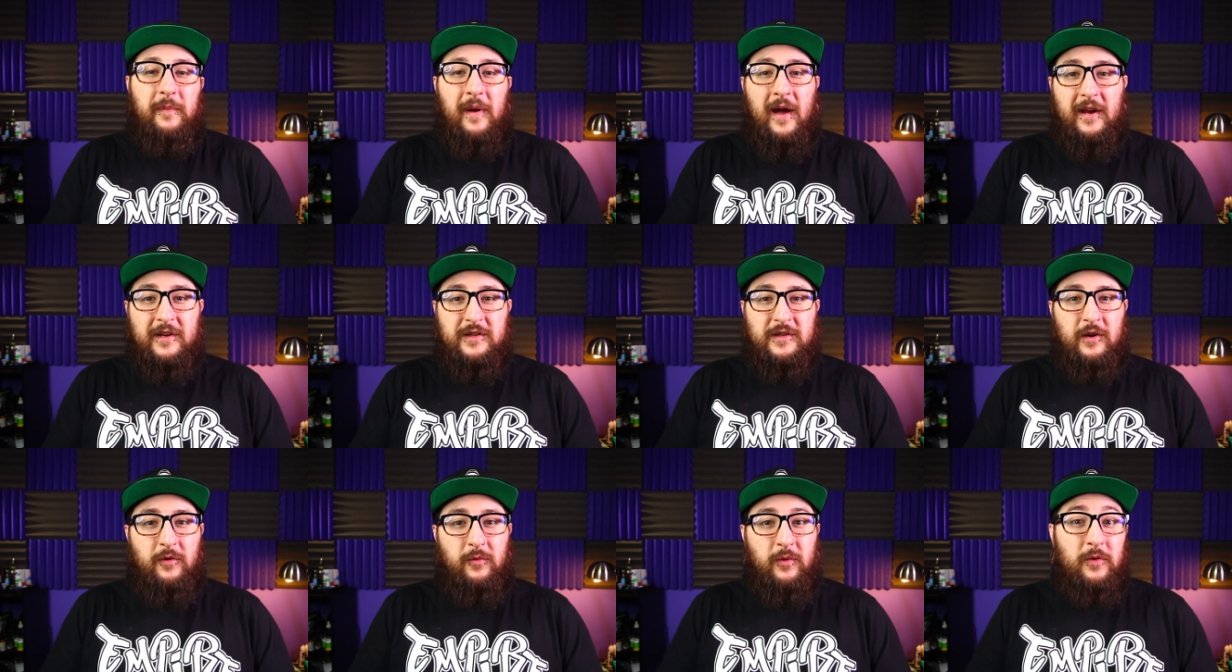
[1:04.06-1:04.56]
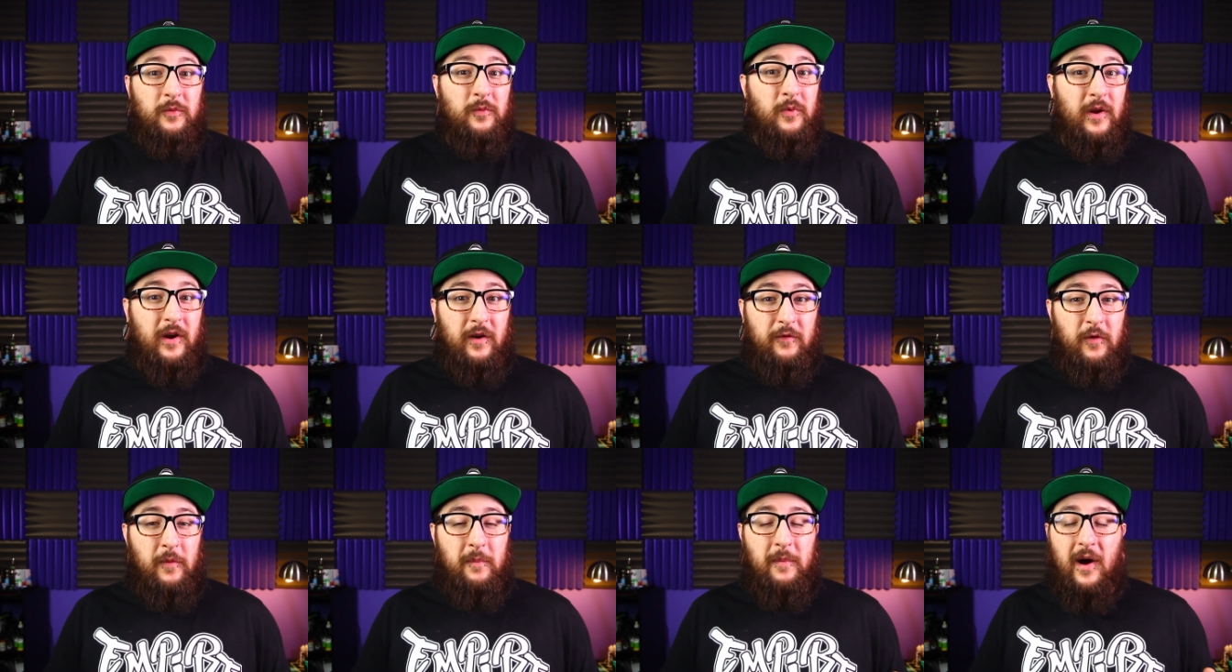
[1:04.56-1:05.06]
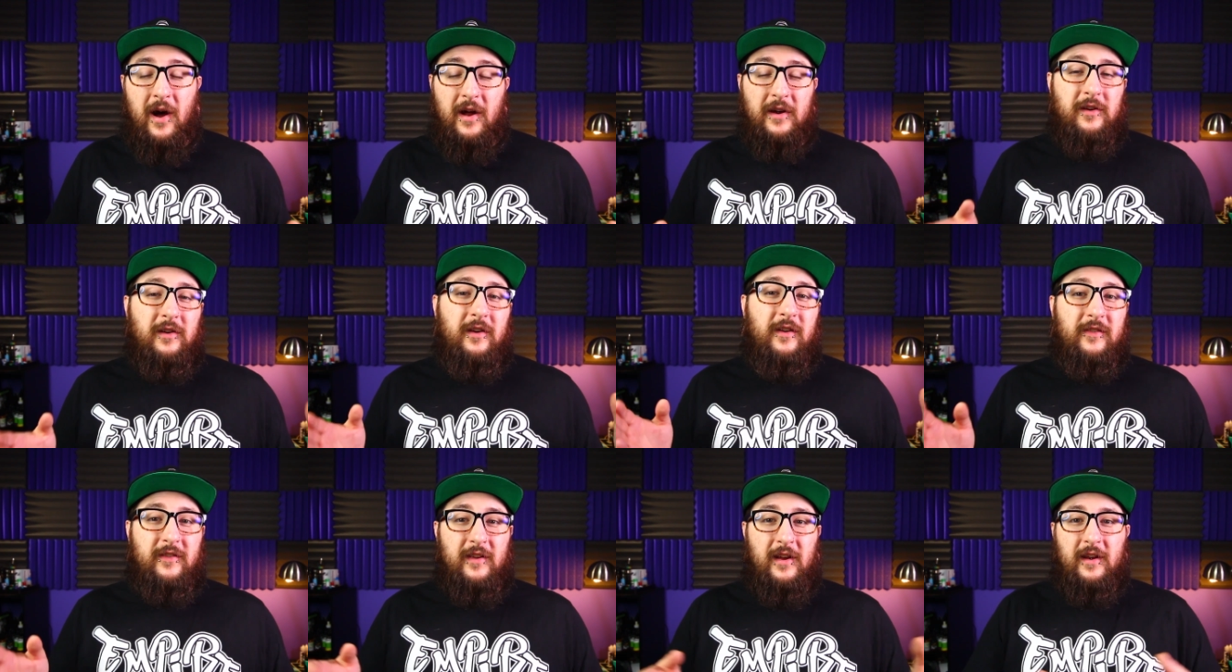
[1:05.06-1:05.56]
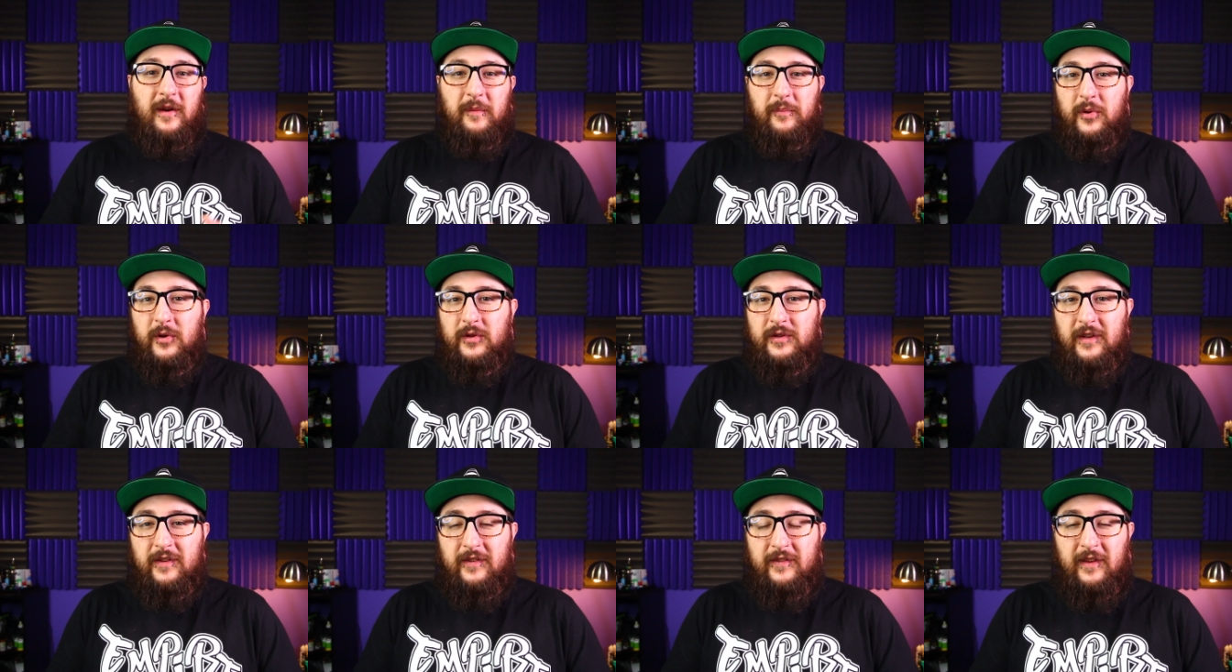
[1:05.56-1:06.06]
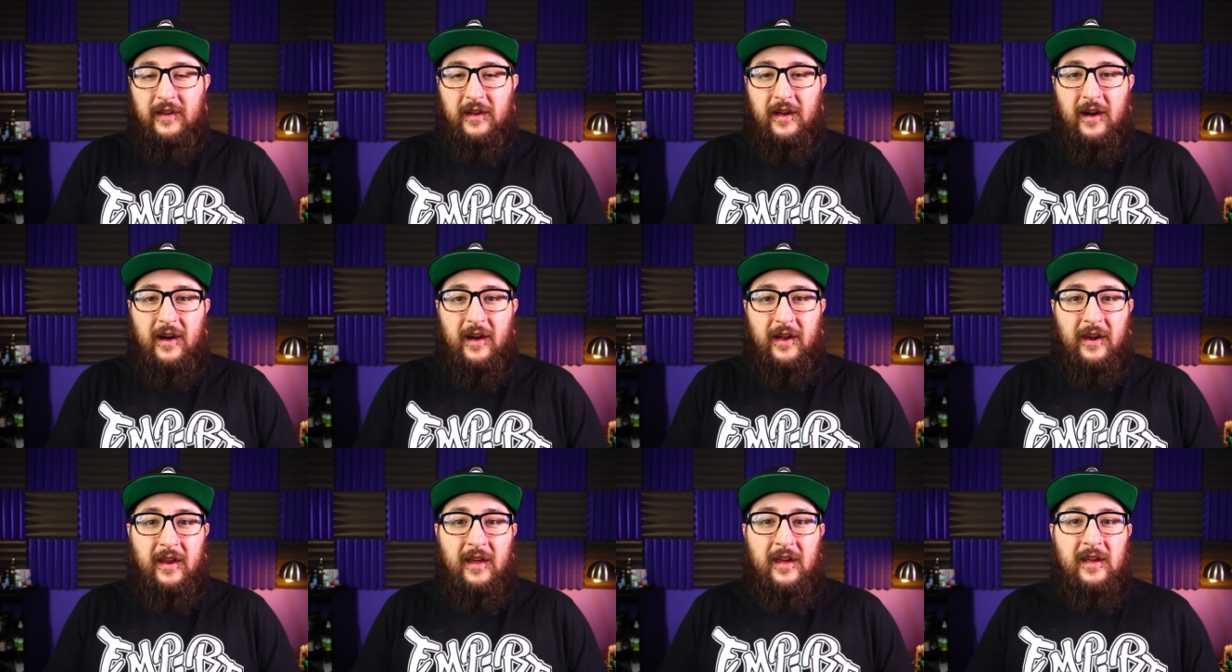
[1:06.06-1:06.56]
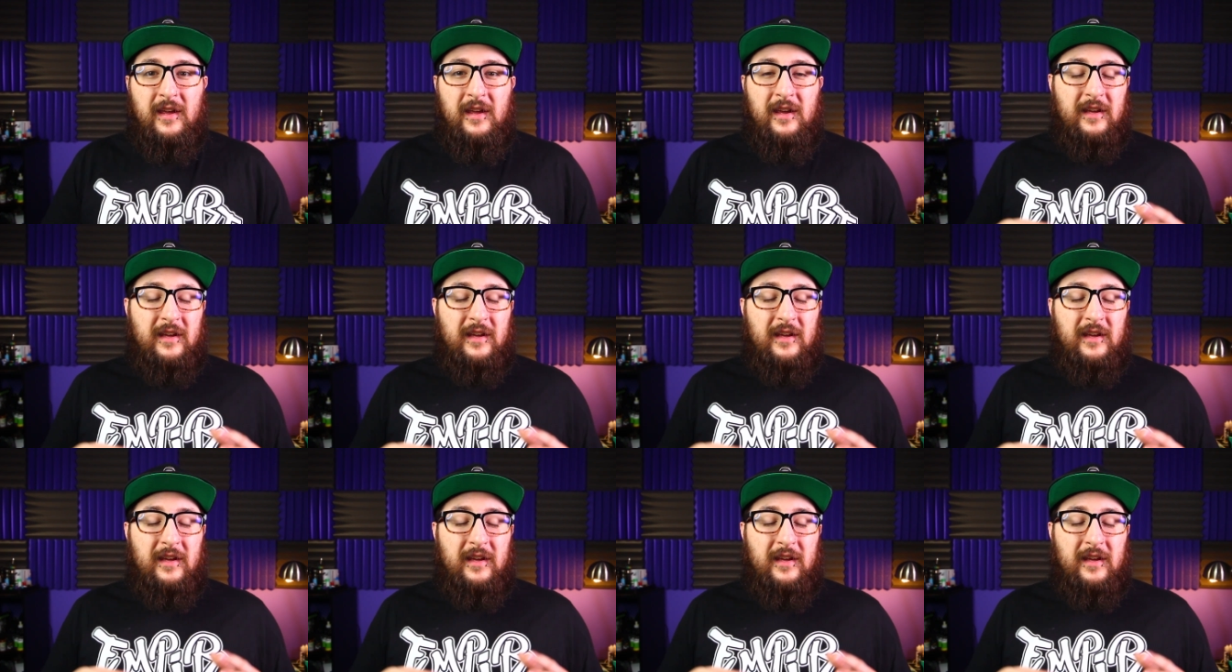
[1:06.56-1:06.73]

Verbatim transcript: match it with whatever mod you decide to put this thing on.